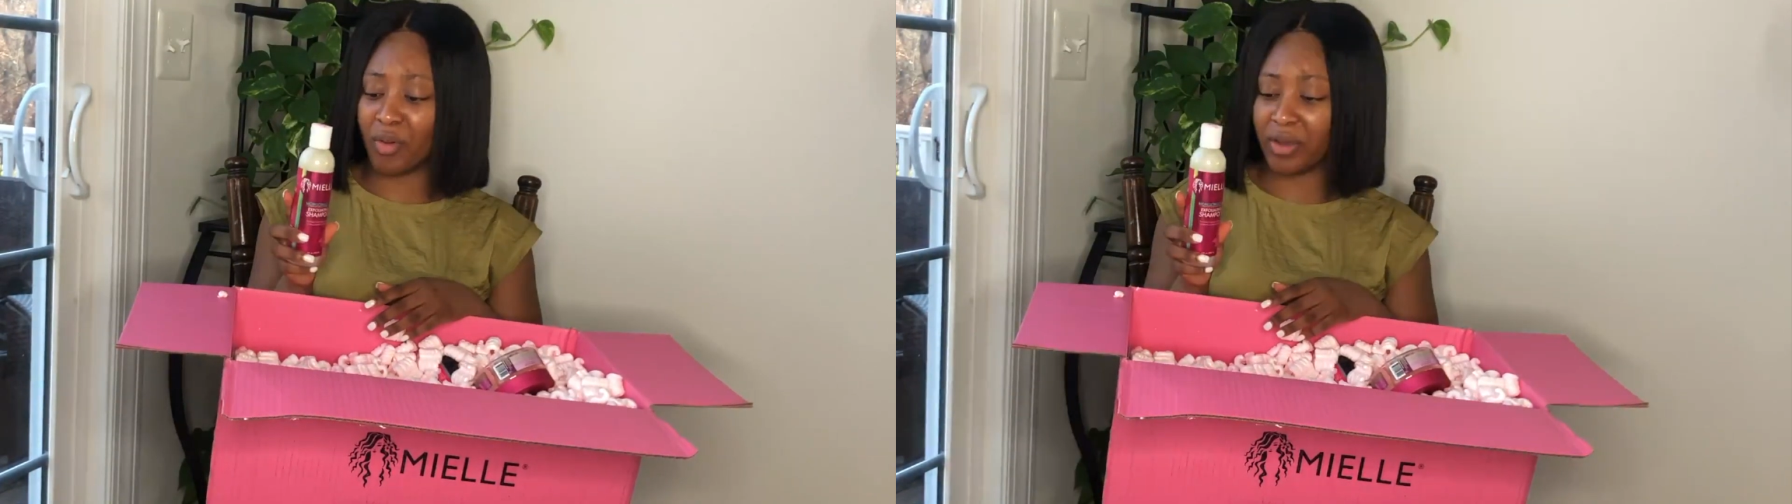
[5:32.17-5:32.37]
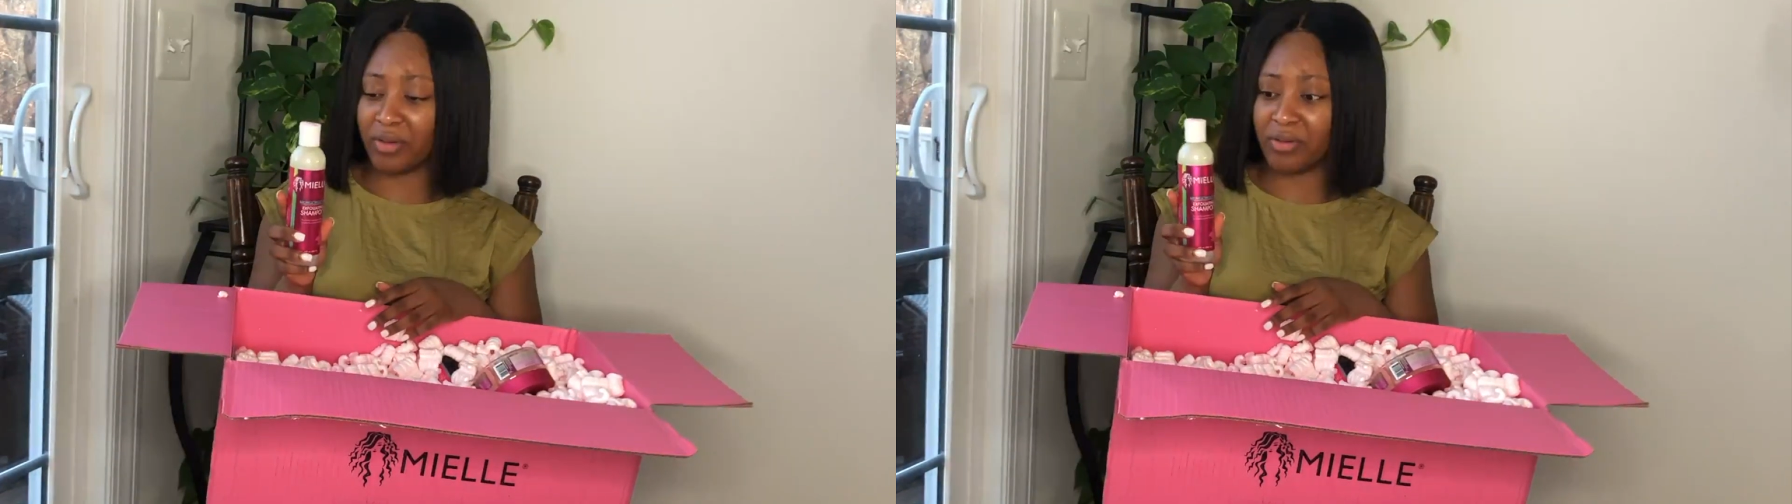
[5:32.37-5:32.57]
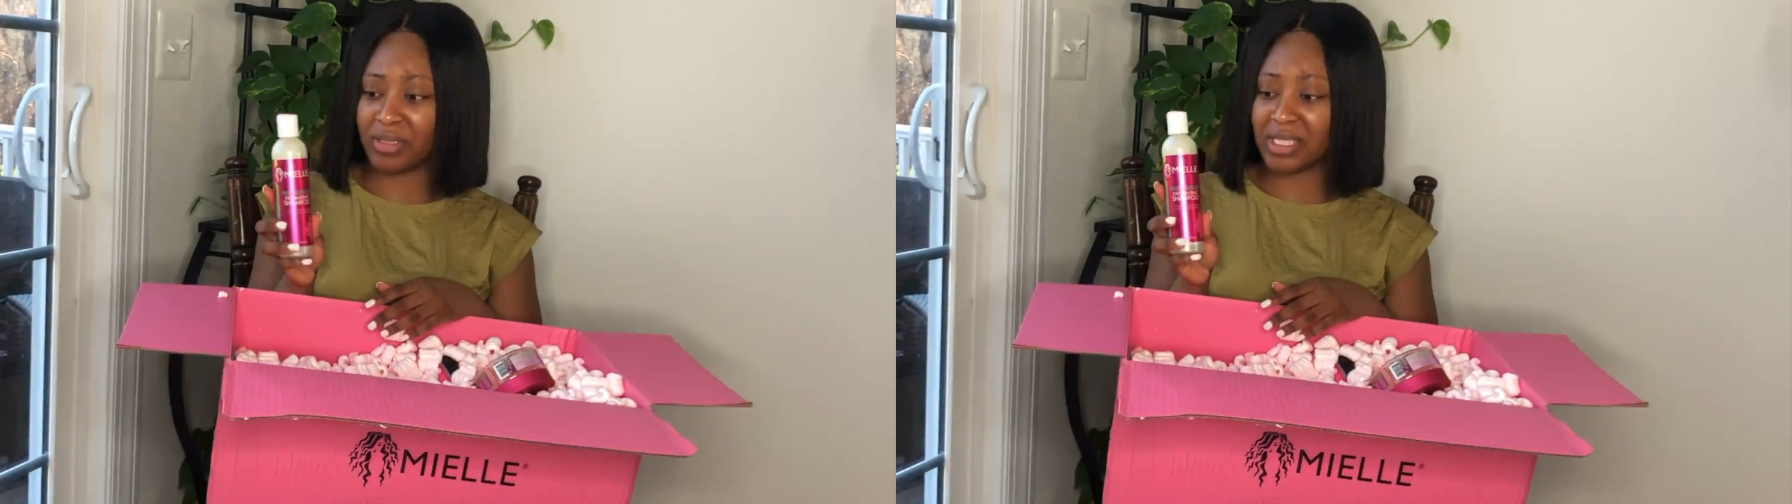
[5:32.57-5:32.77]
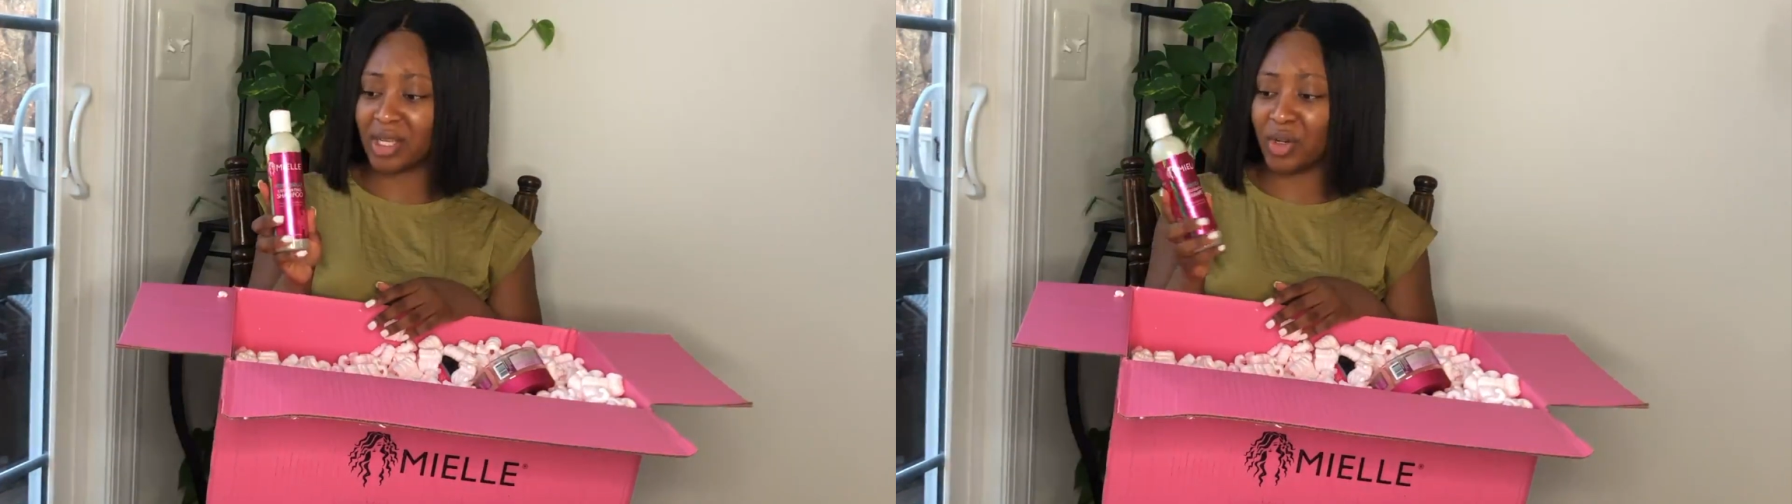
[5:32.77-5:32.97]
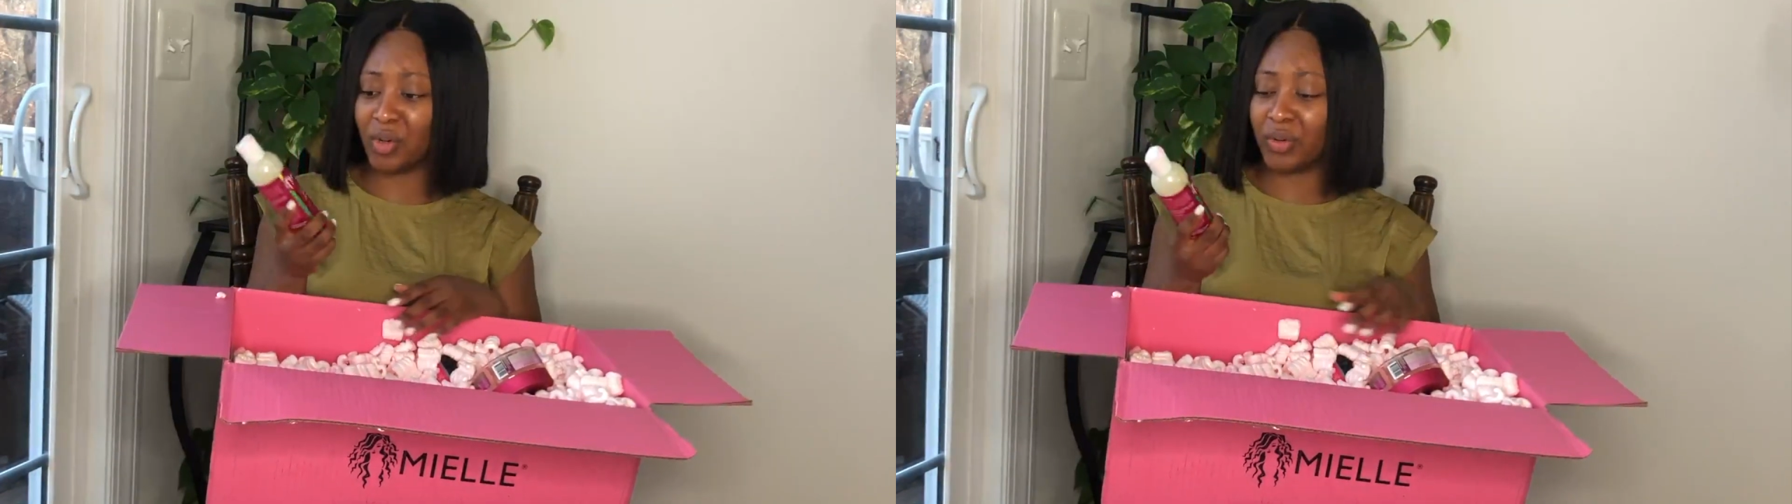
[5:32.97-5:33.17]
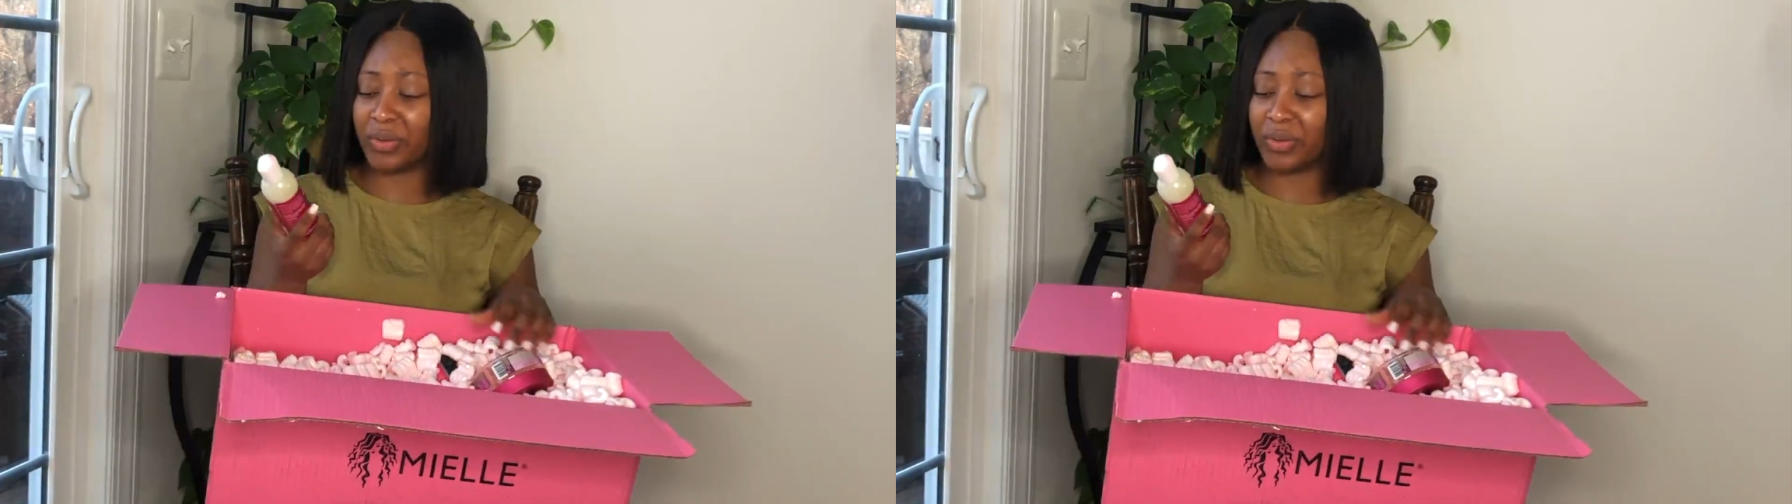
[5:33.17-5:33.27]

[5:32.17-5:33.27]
oil, so